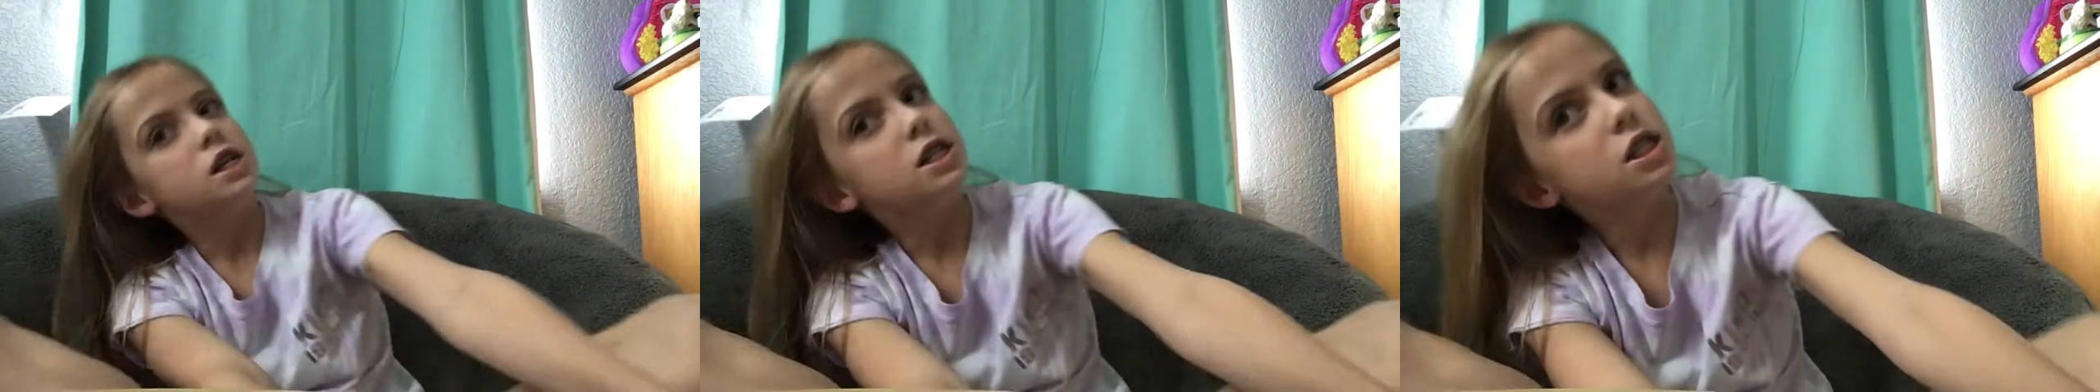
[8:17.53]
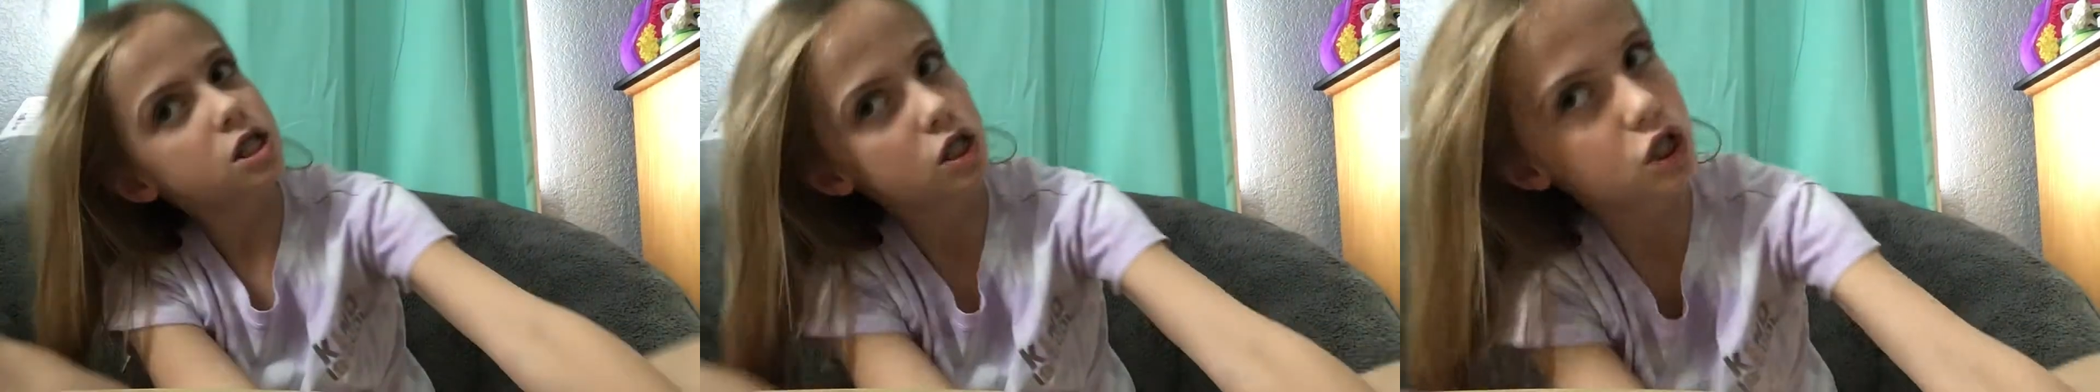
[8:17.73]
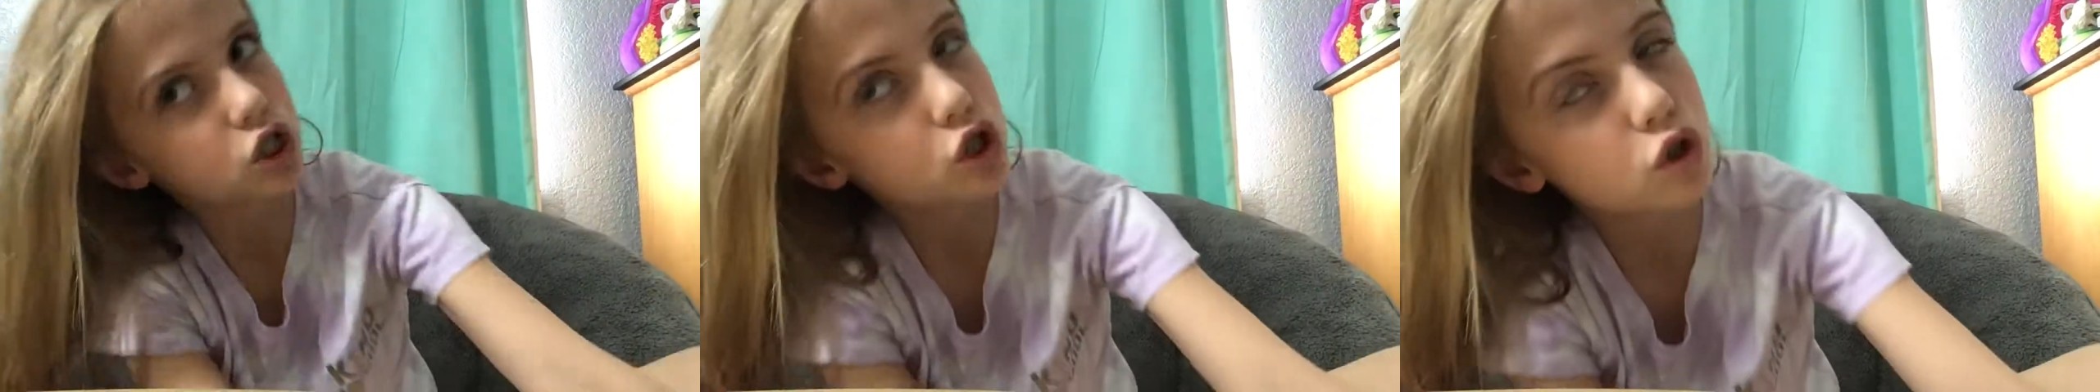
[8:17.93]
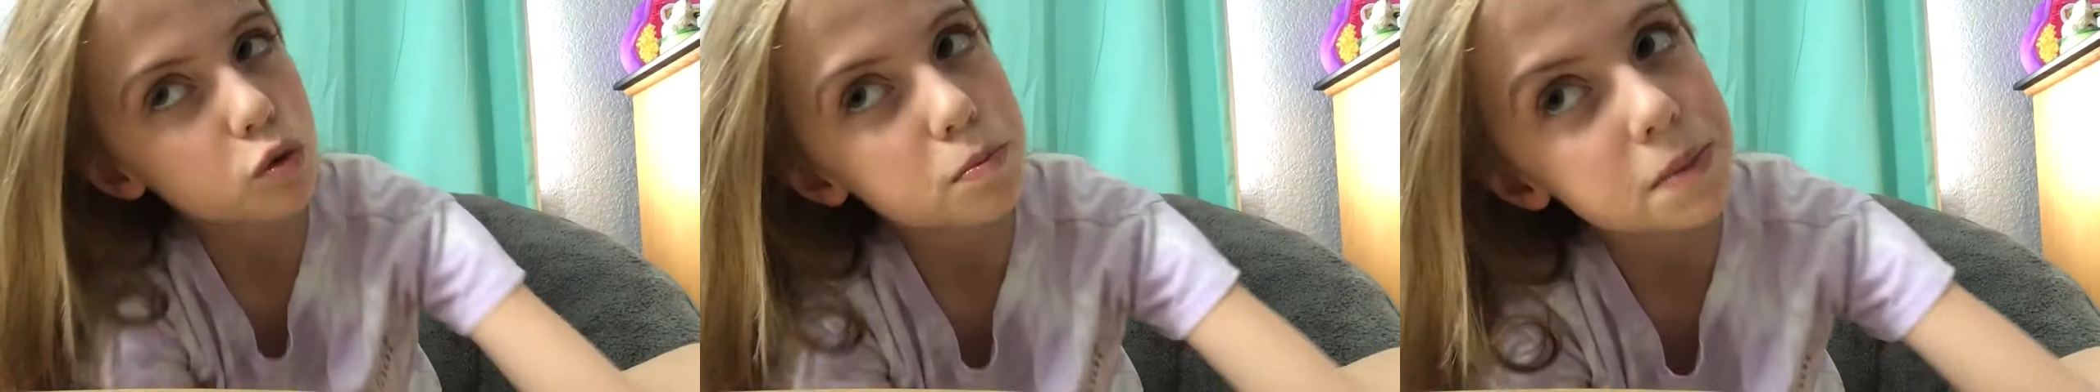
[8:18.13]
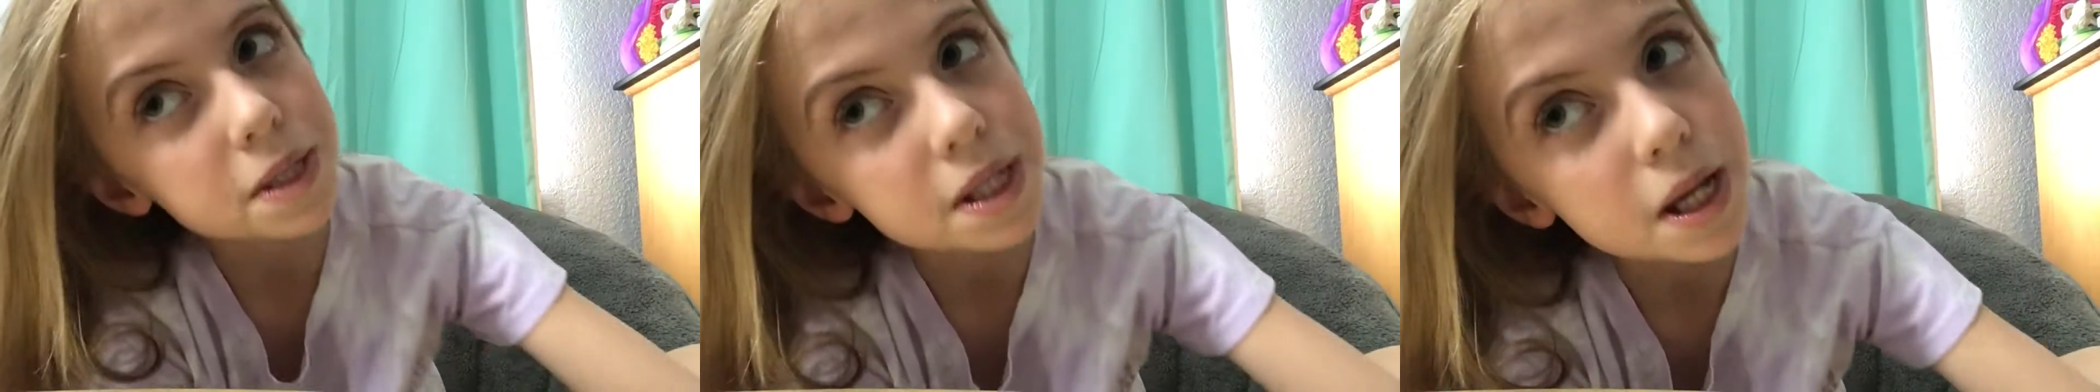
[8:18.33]

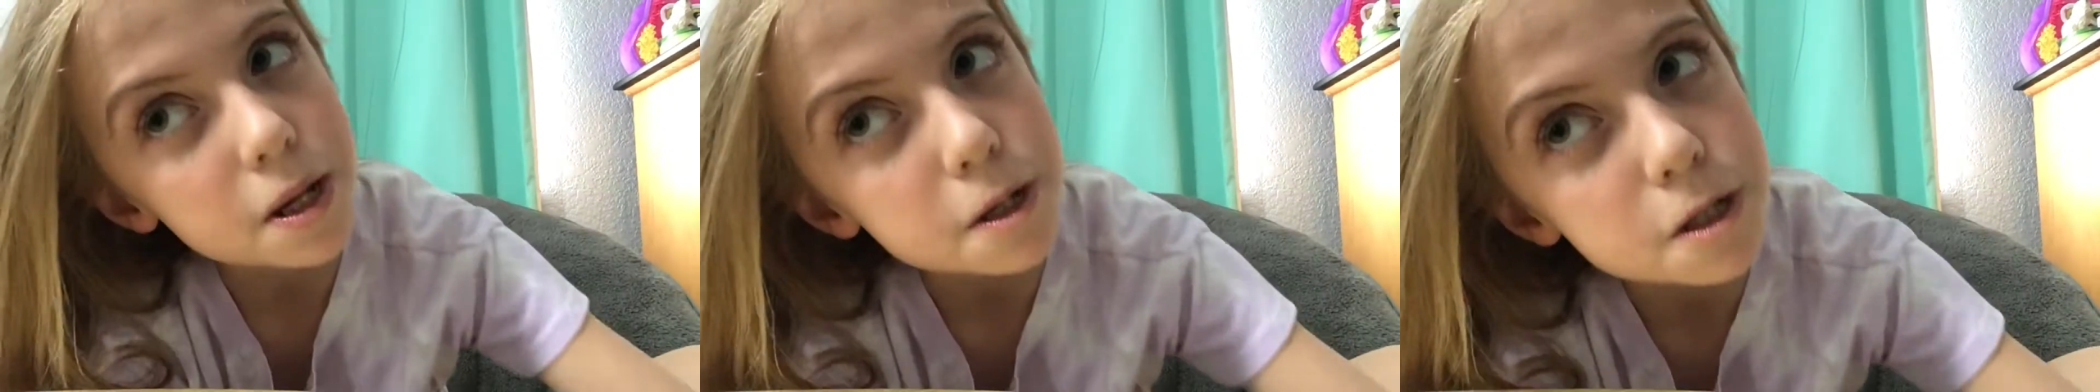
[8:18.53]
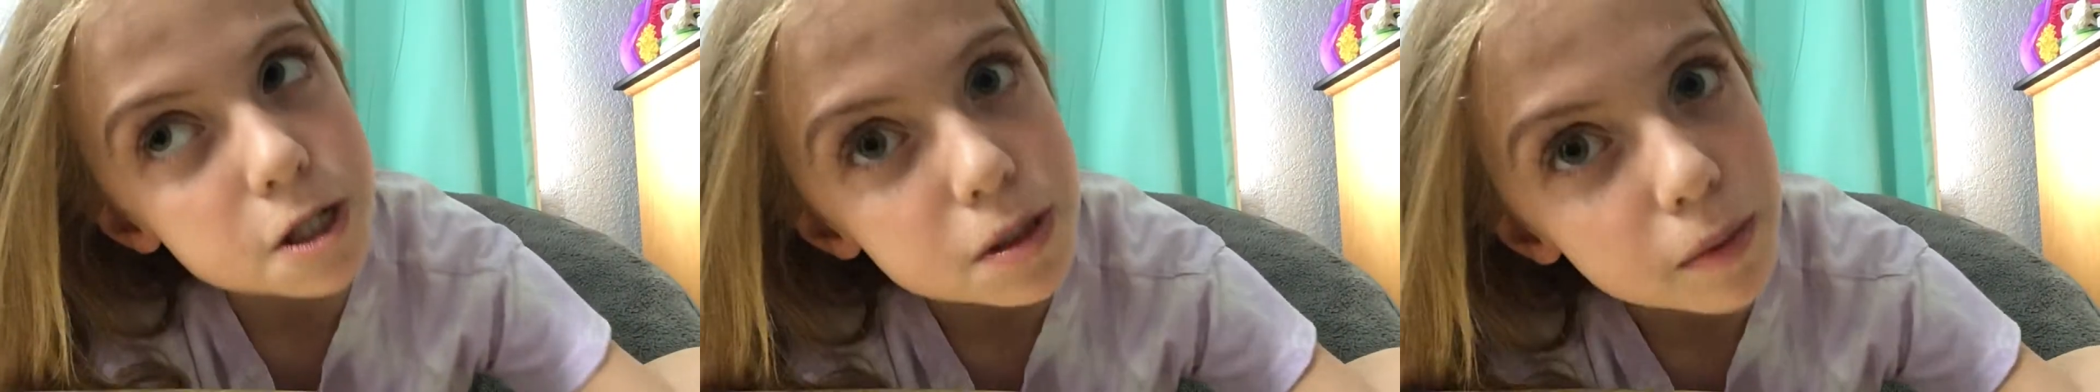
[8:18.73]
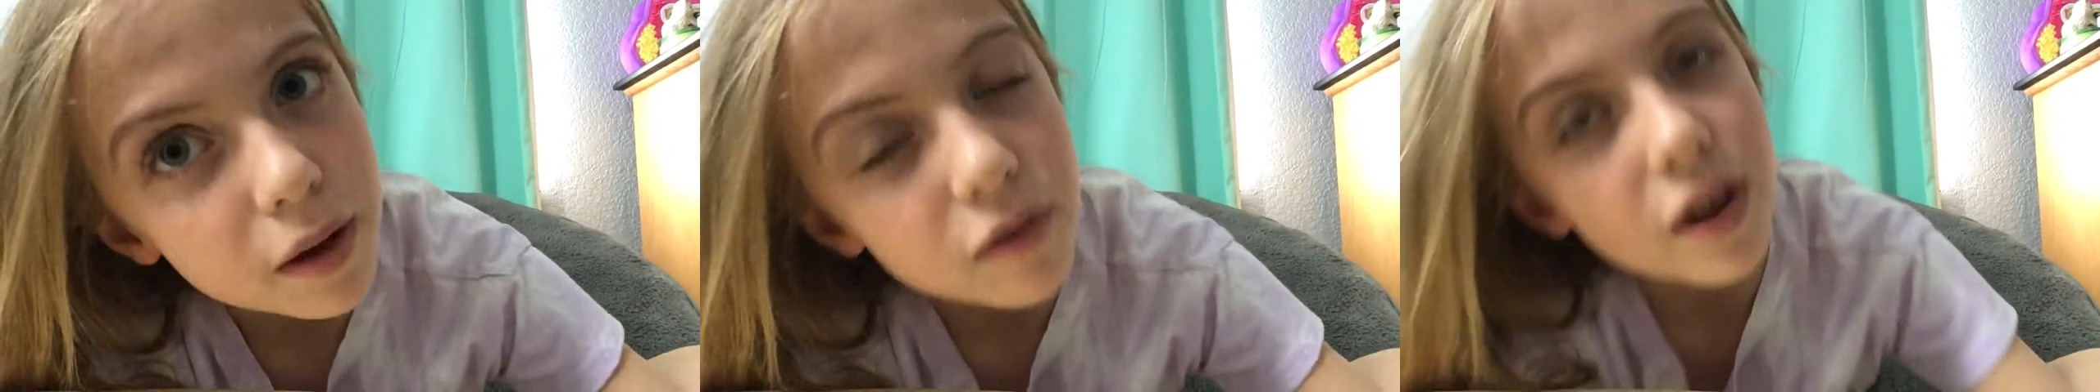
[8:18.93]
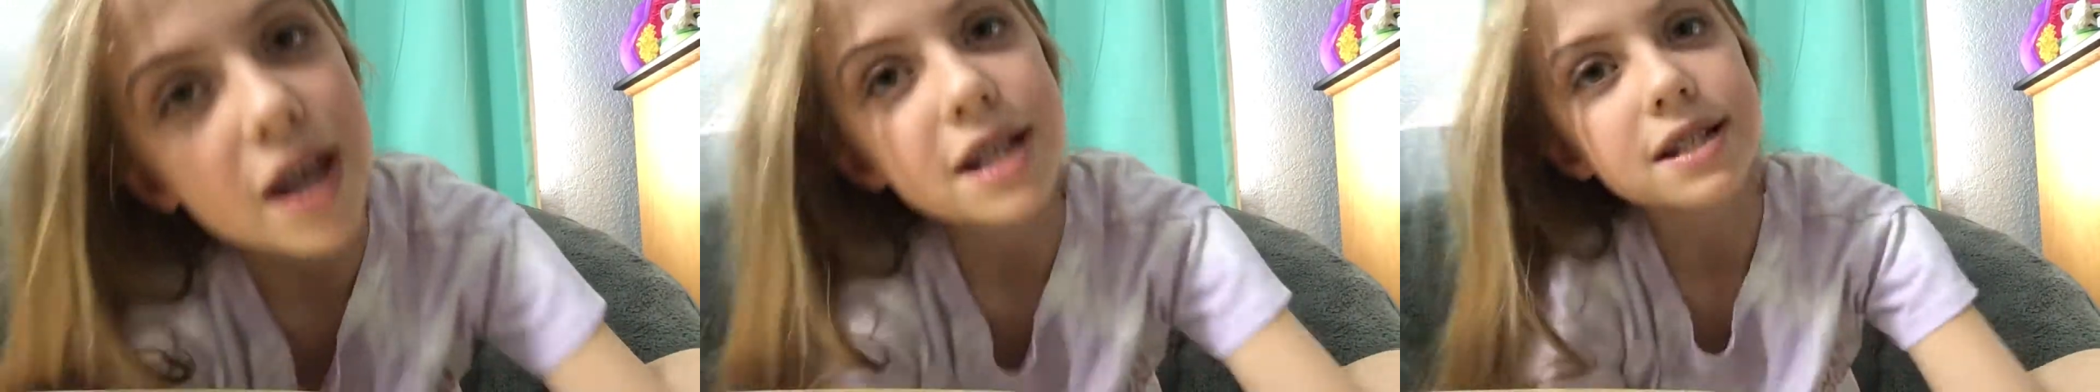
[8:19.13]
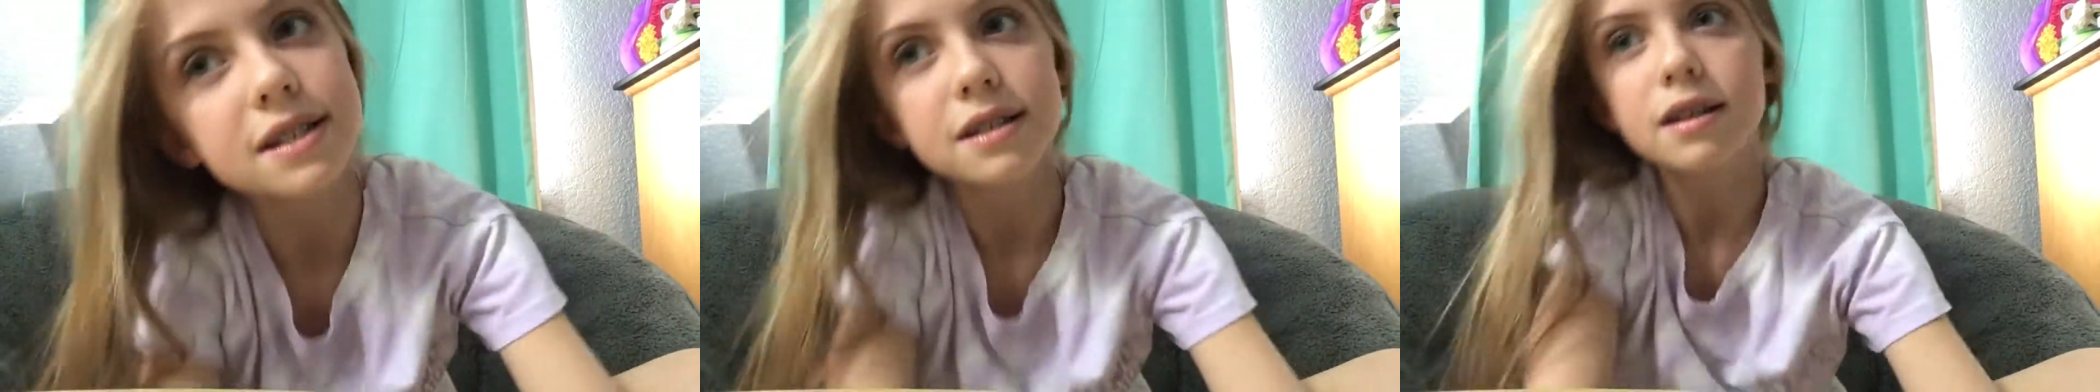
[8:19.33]
zooms into my
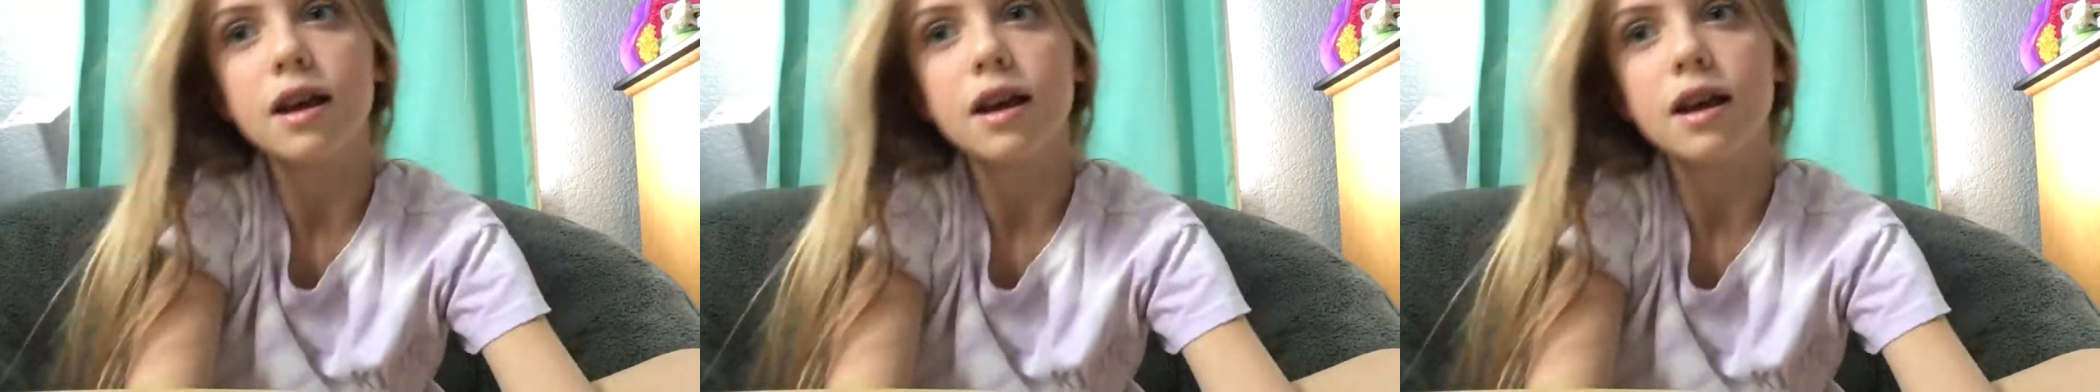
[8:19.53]
face.